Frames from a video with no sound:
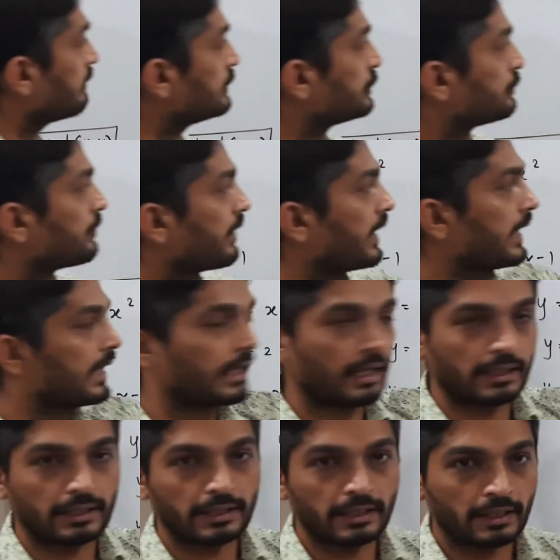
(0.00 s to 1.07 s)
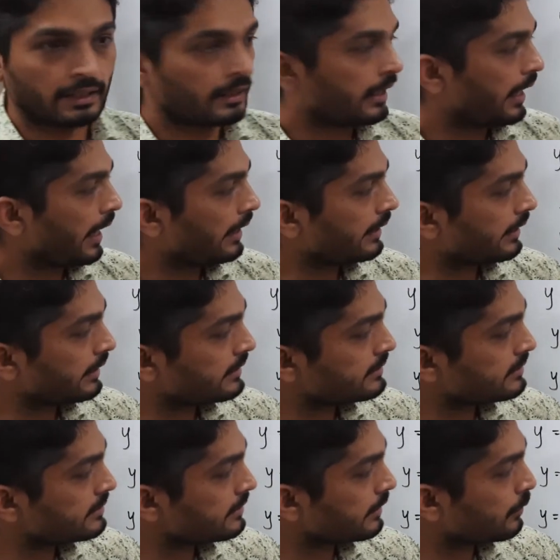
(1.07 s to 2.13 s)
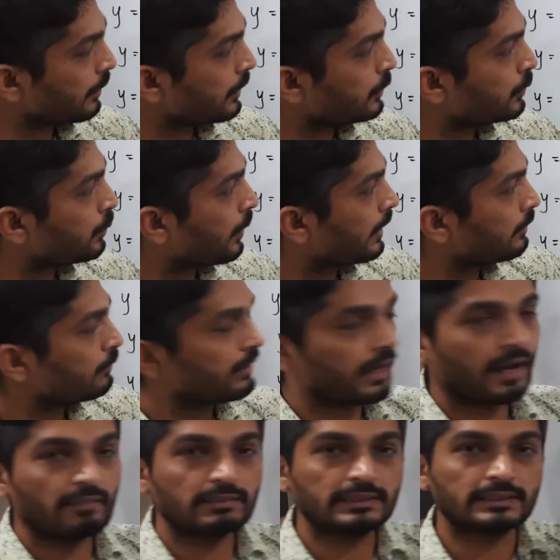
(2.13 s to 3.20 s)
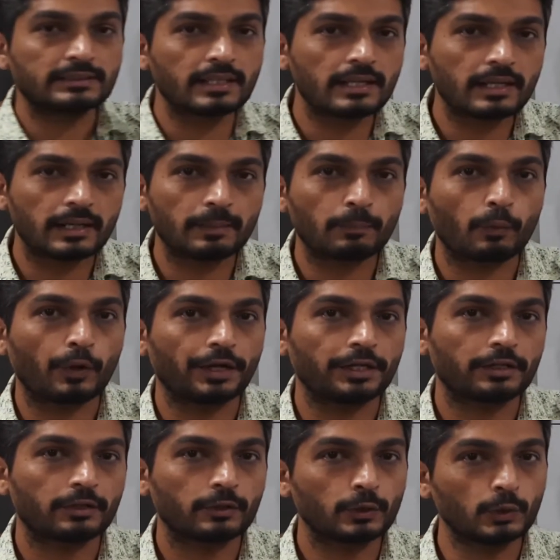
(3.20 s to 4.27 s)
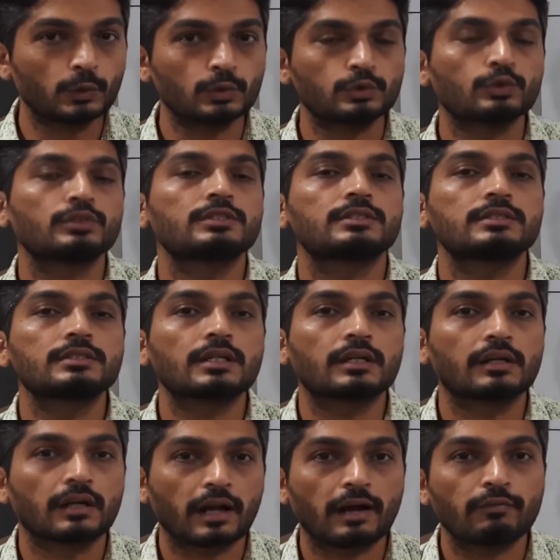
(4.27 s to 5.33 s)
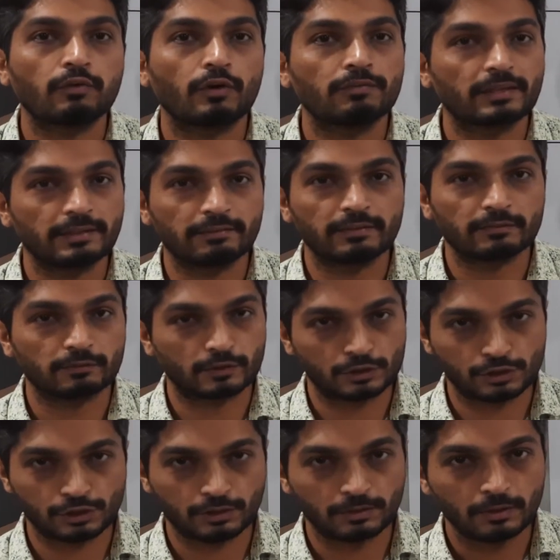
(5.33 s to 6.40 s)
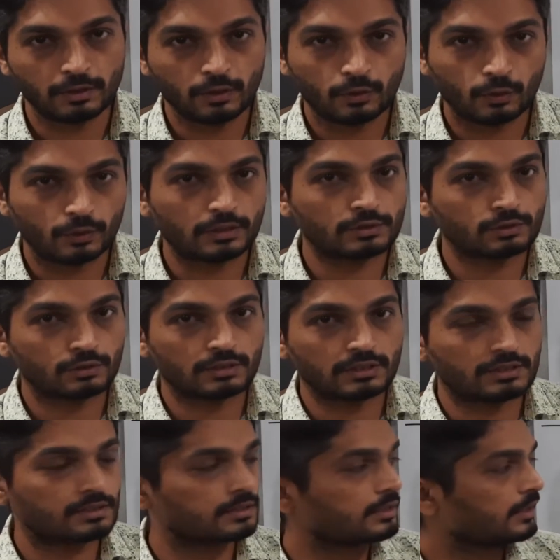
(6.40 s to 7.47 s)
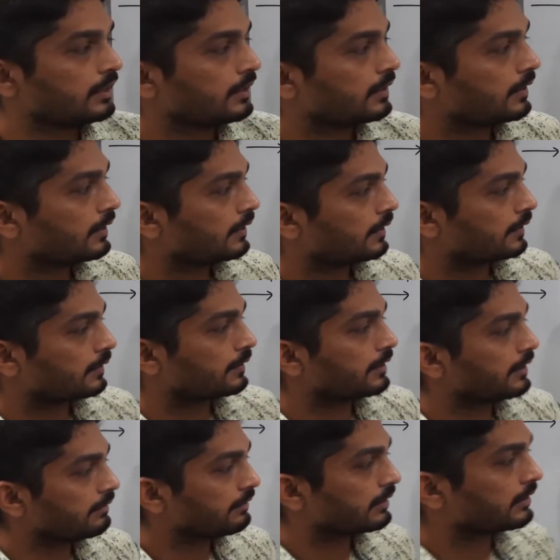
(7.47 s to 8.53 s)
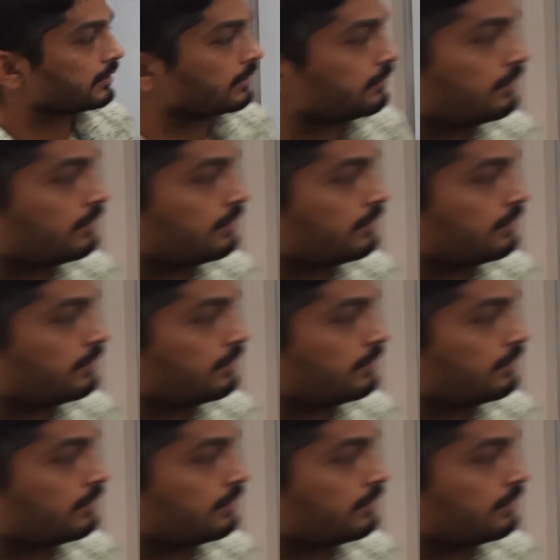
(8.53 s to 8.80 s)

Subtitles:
a straight line, getting? And at x is equal to 1, we have a single point 2. So this is a graph of given function. Okay, so this given curve